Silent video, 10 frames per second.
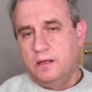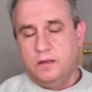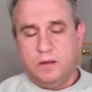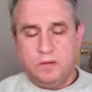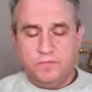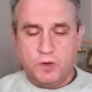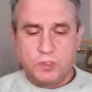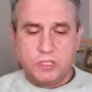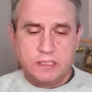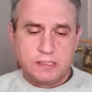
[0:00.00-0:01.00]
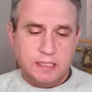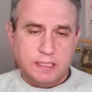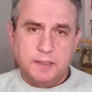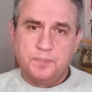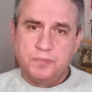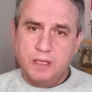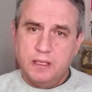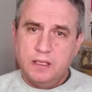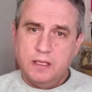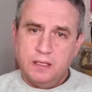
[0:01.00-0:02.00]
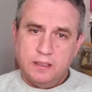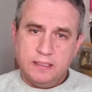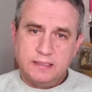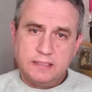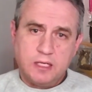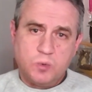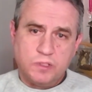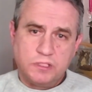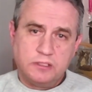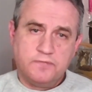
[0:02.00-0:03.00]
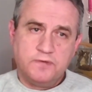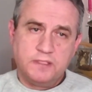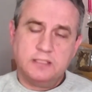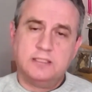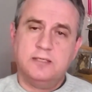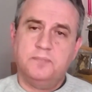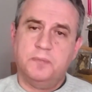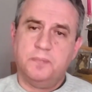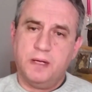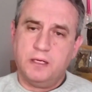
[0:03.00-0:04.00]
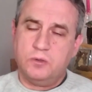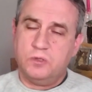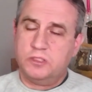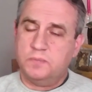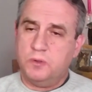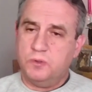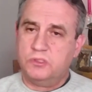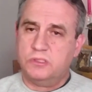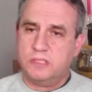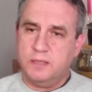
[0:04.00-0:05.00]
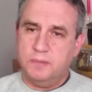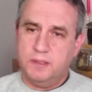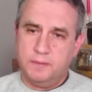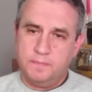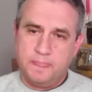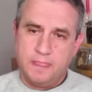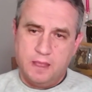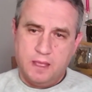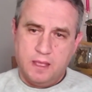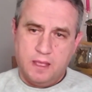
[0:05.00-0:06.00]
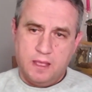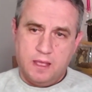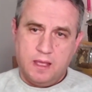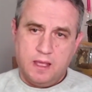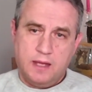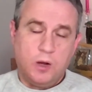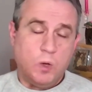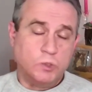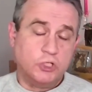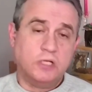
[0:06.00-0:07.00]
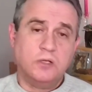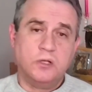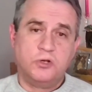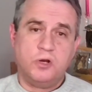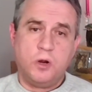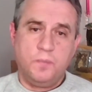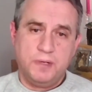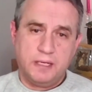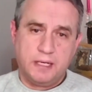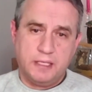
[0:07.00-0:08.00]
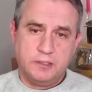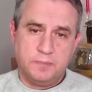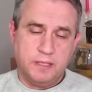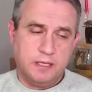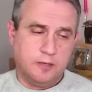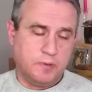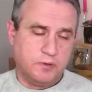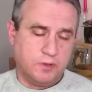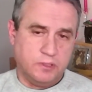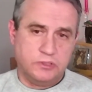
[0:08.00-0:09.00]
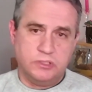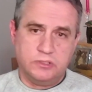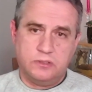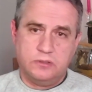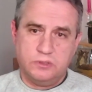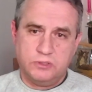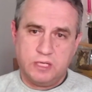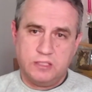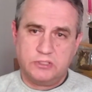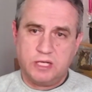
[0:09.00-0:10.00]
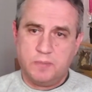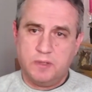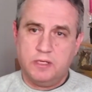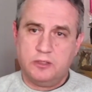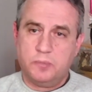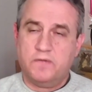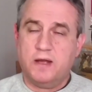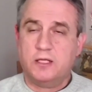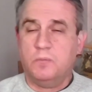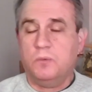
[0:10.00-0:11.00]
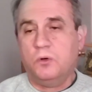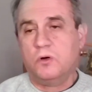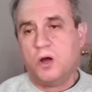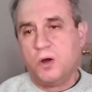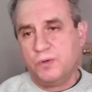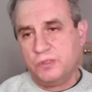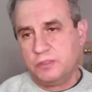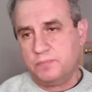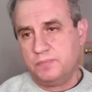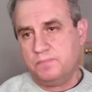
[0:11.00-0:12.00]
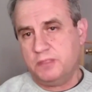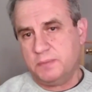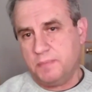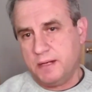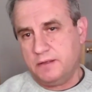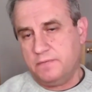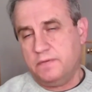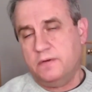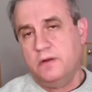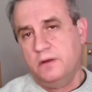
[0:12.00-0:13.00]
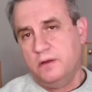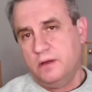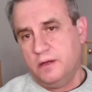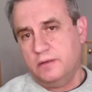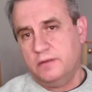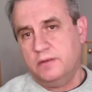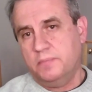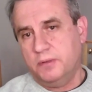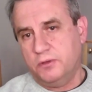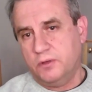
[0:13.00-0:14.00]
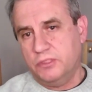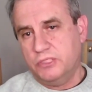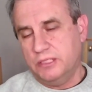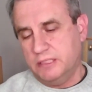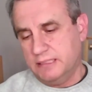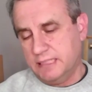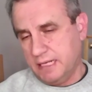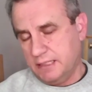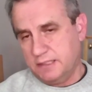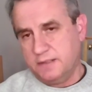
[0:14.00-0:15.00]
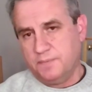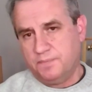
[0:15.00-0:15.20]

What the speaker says: Now, unfortunately, the state wasn't sufficiently prepared to expose Simon. And they also did not reopen the case to bring in a pathologist to challenge Simon and to provide a more honest perspective on the pathology in this case.